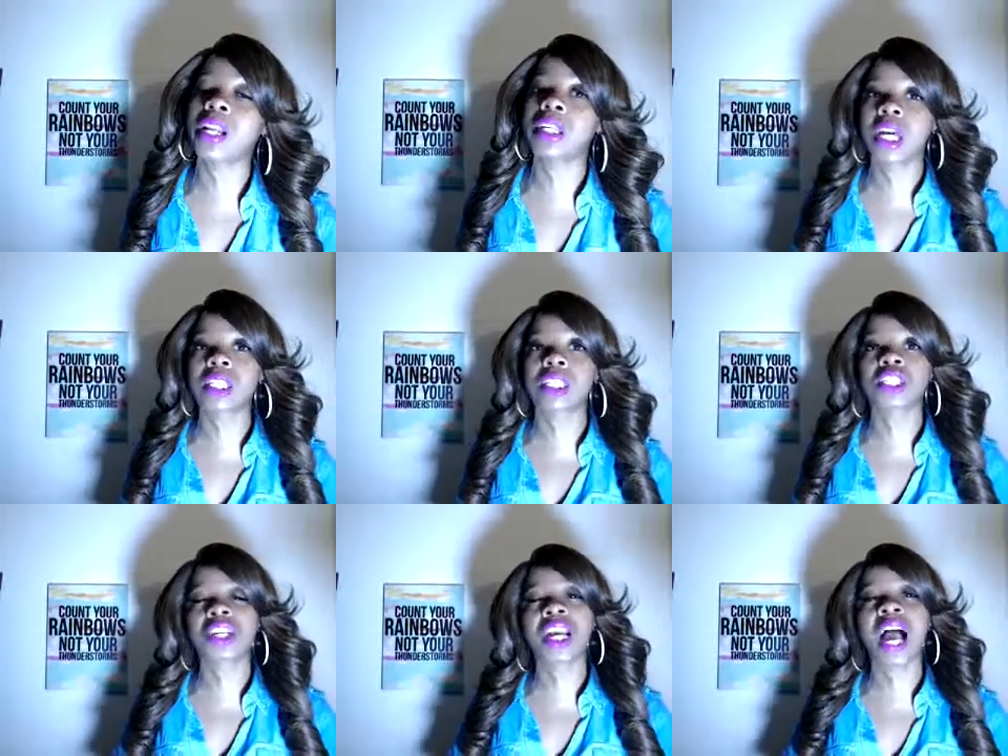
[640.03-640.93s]
doesn't.
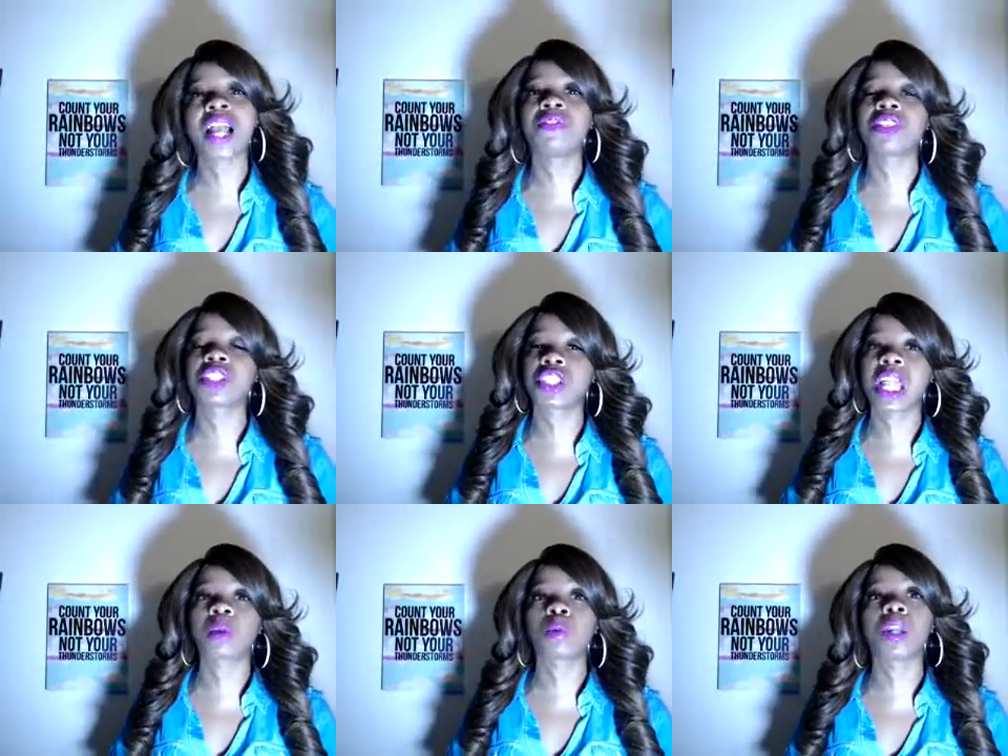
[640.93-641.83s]
She kind of is just
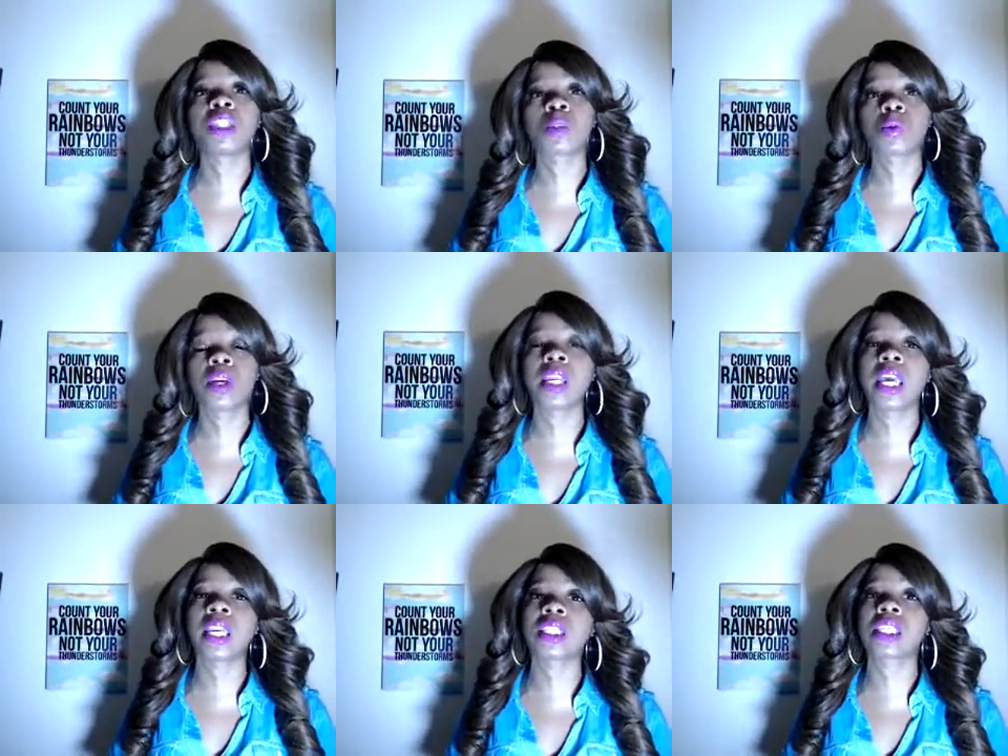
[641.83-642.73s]
like really sweet and
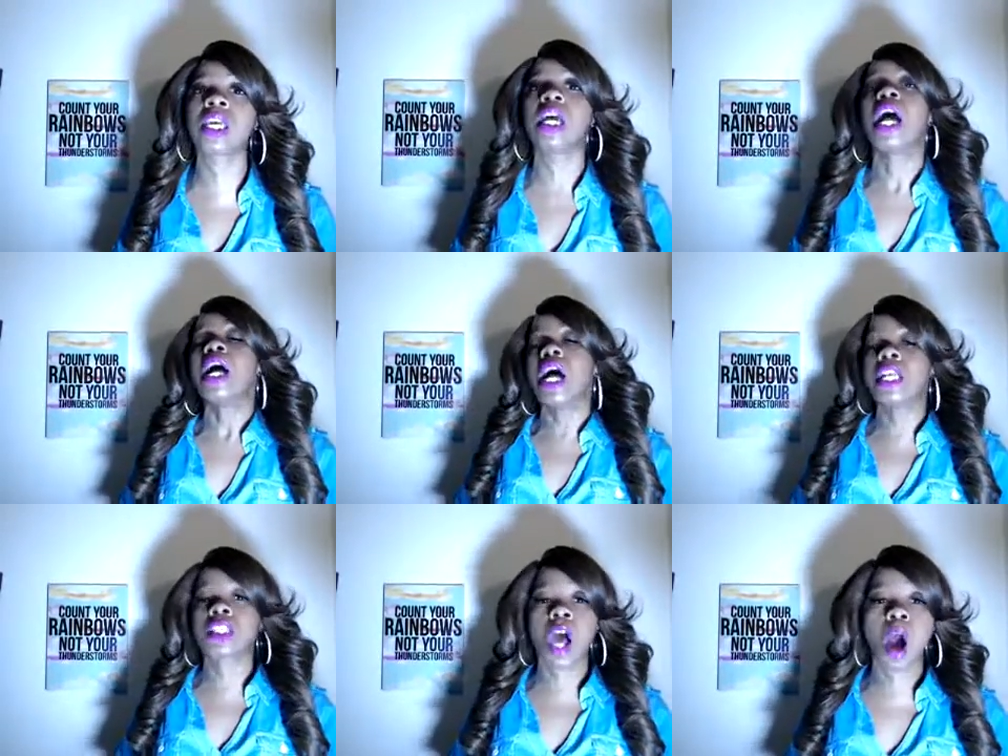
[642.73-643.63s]
innocent. And
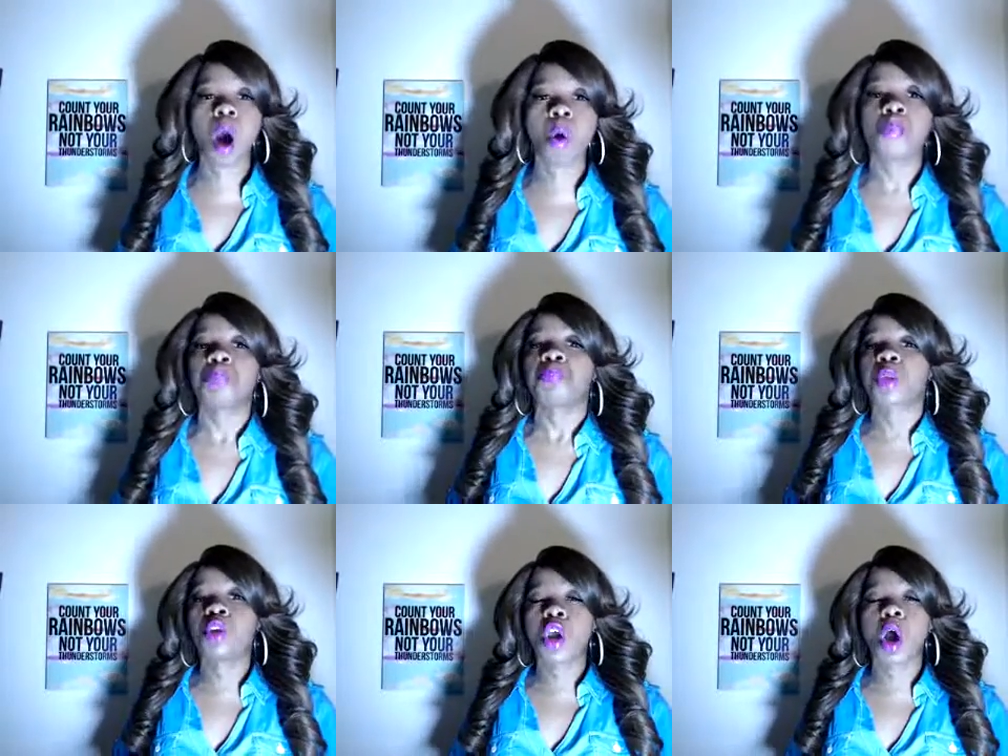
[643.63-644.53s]
so, you
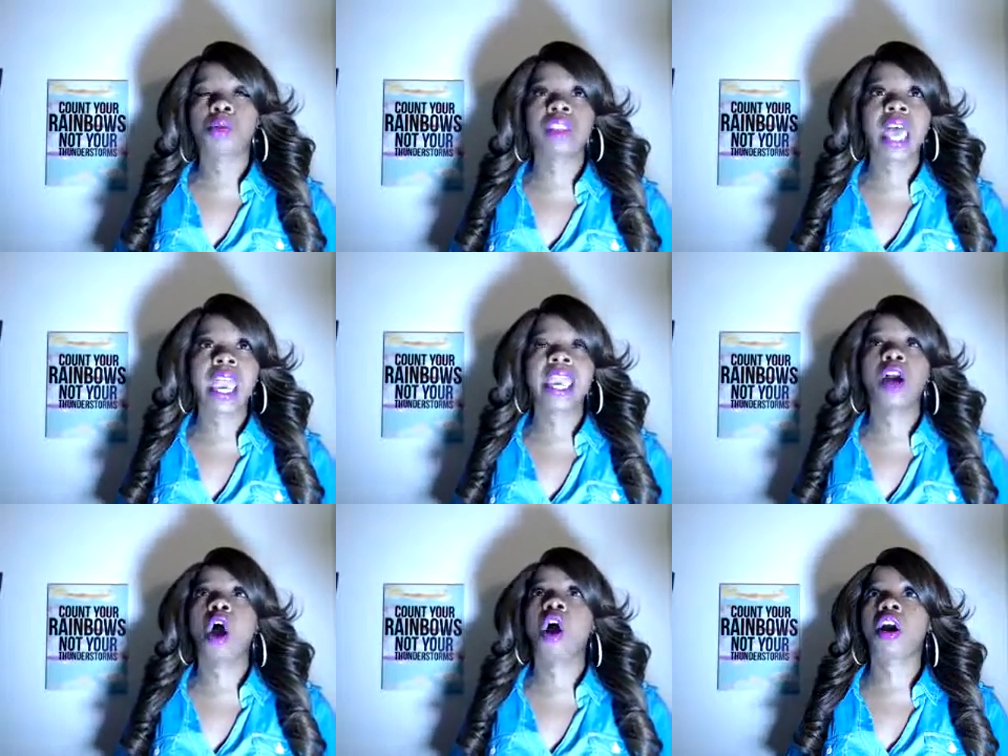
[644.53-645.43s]
know, they
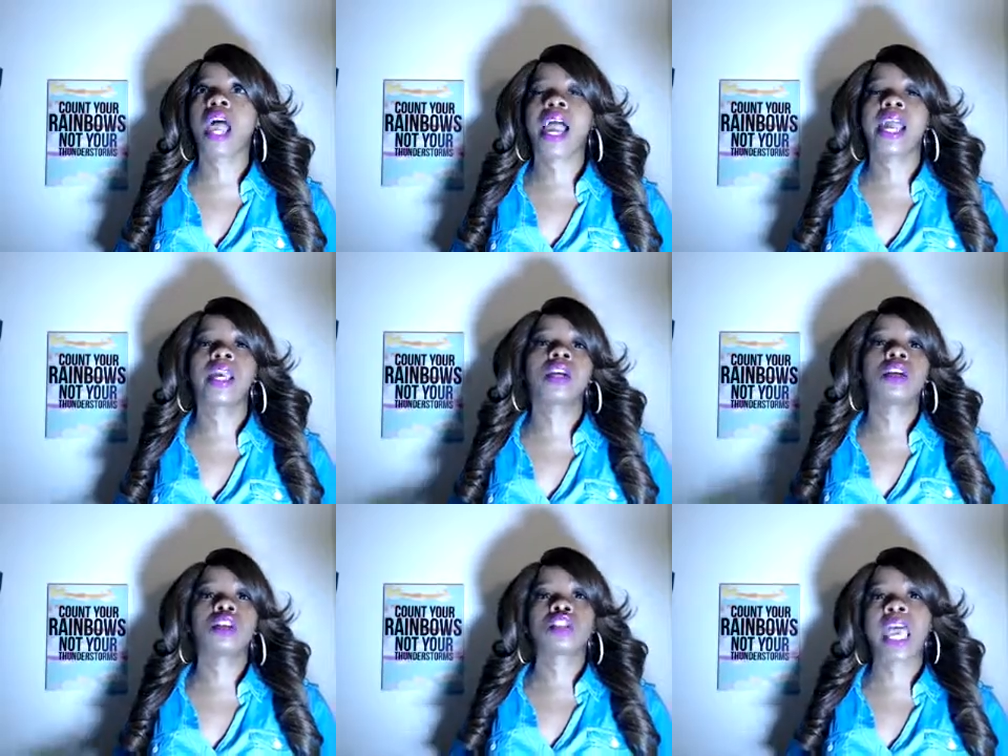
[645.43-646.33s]
are like
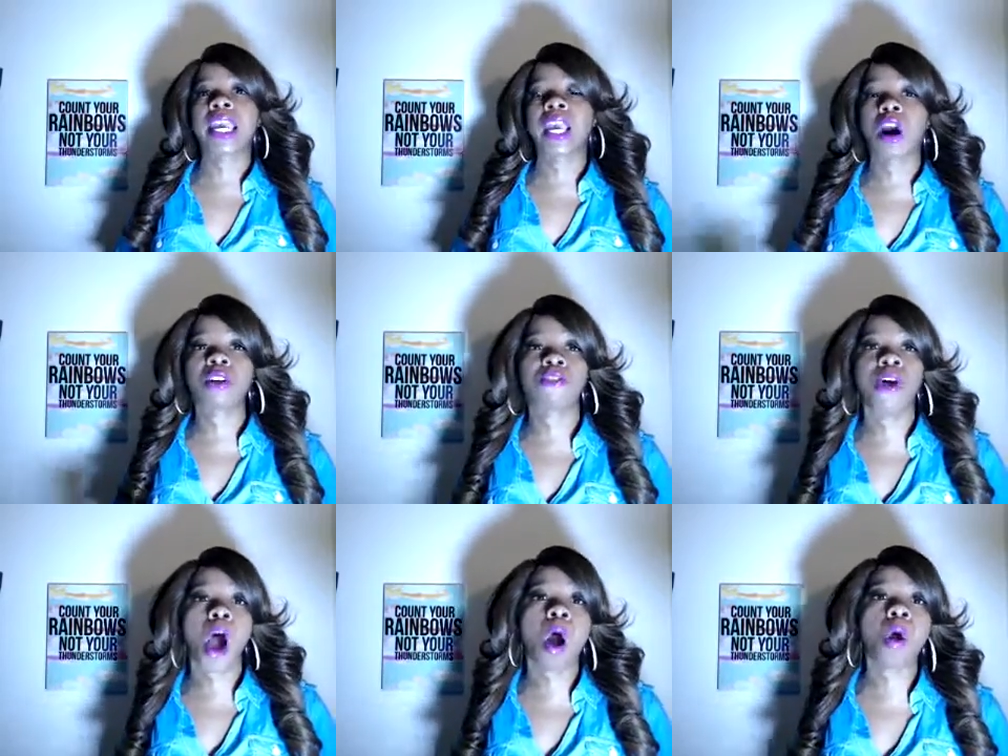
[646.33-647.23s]
taking her
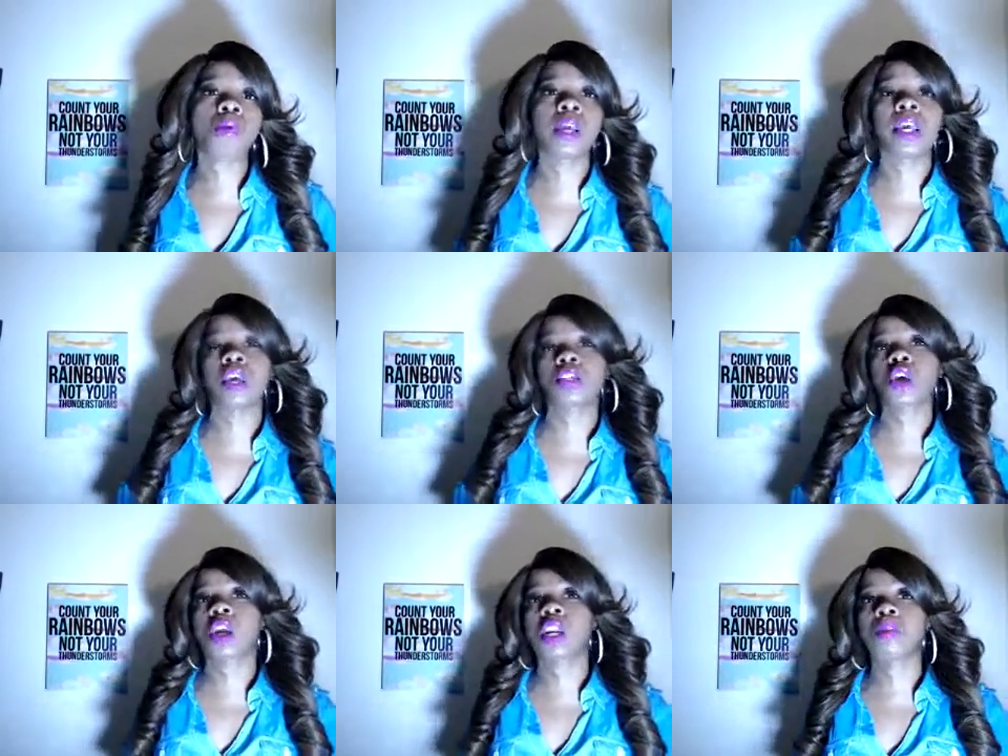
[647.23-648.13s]
phone and
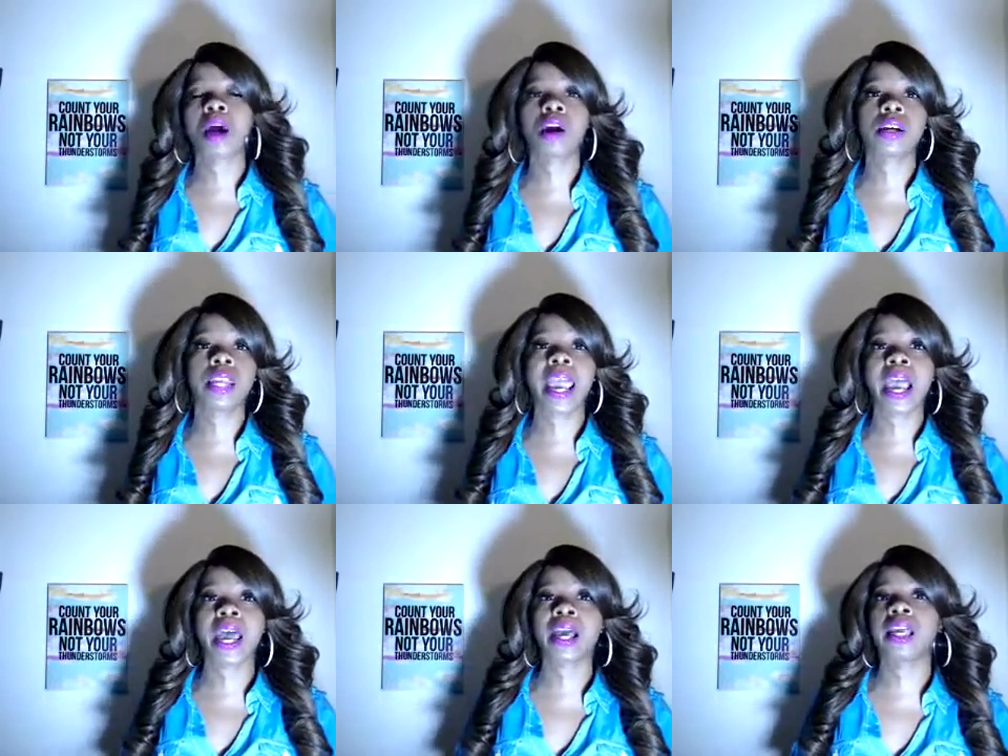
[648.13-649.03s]
talking about her
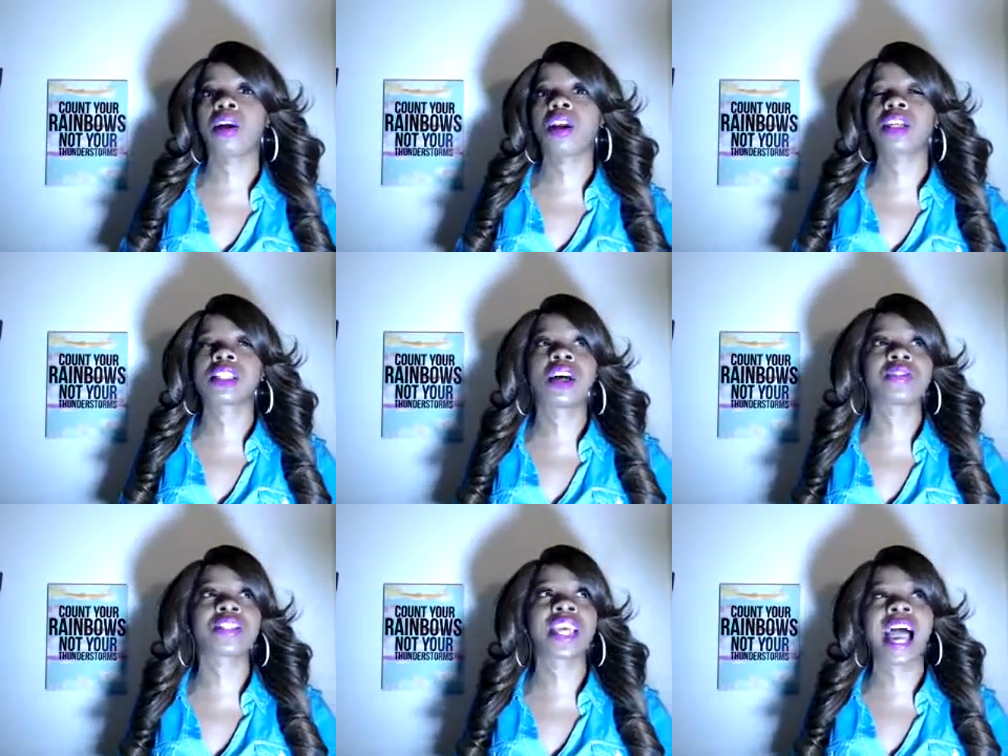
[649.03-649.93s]
dad and all this stuff,
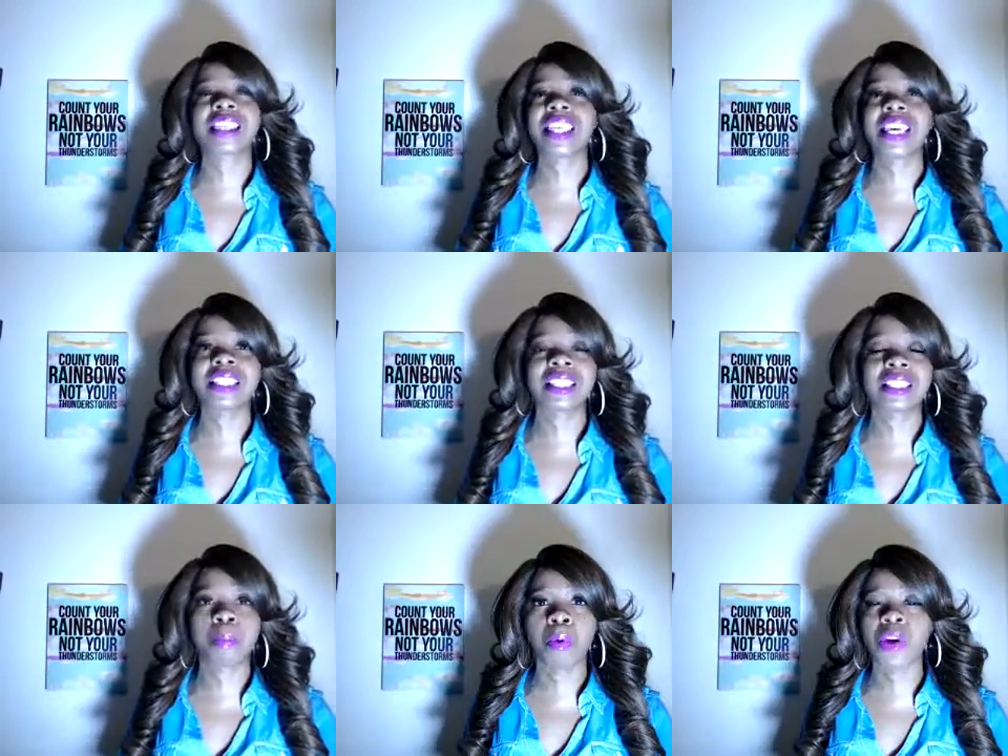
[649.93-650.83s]
saying, I think the
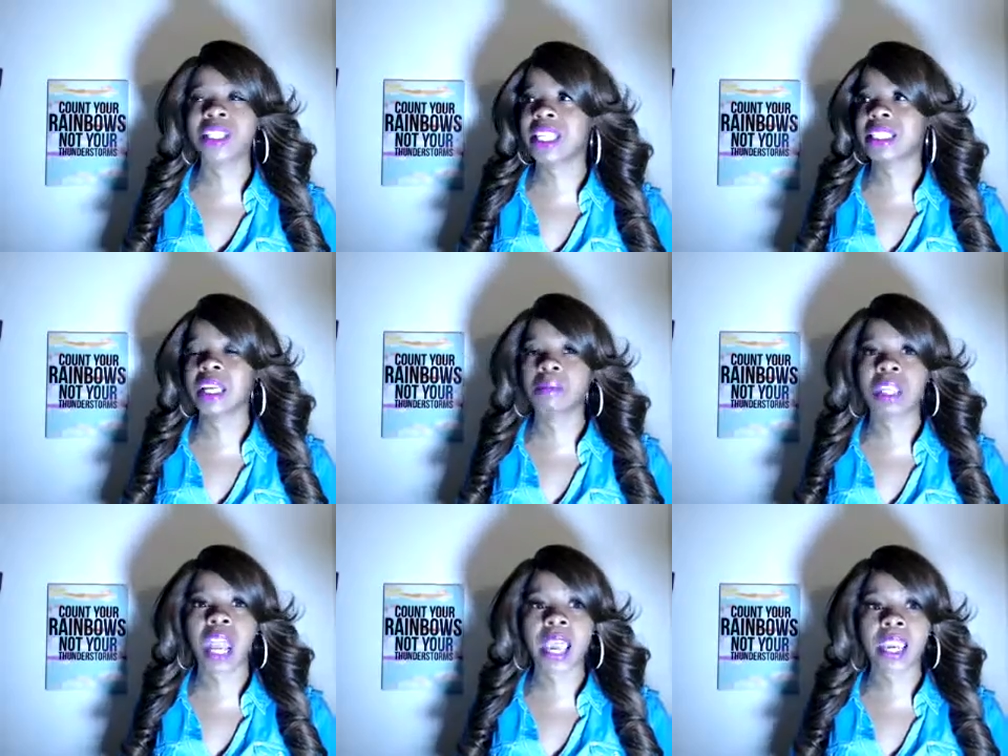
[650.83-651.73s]
boy said something
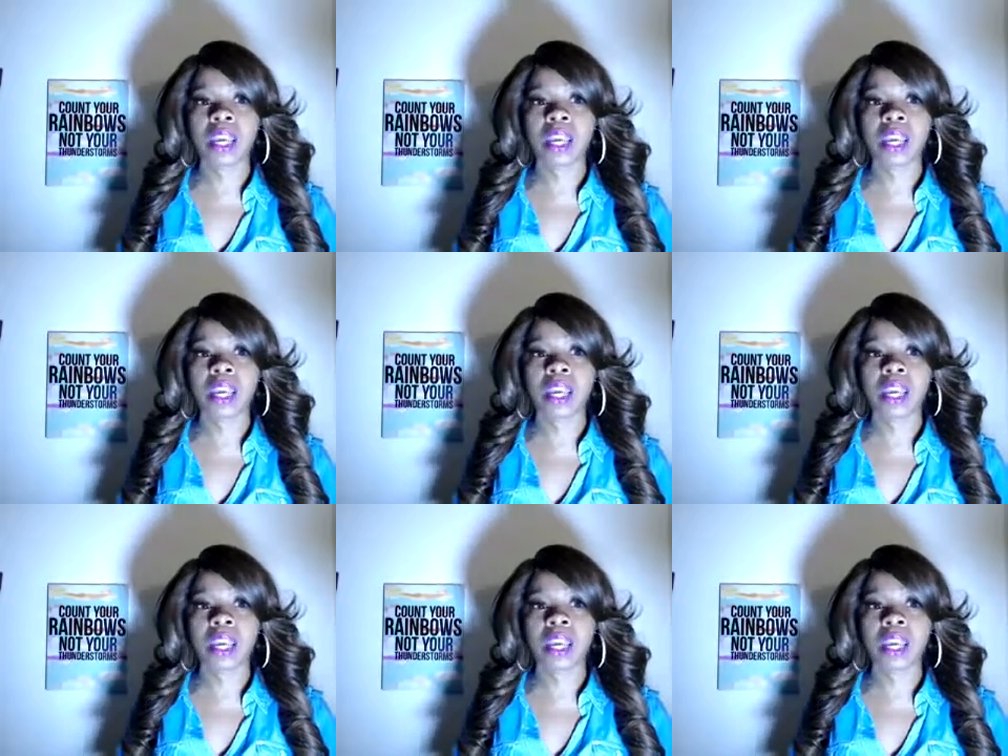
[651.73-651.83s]
like,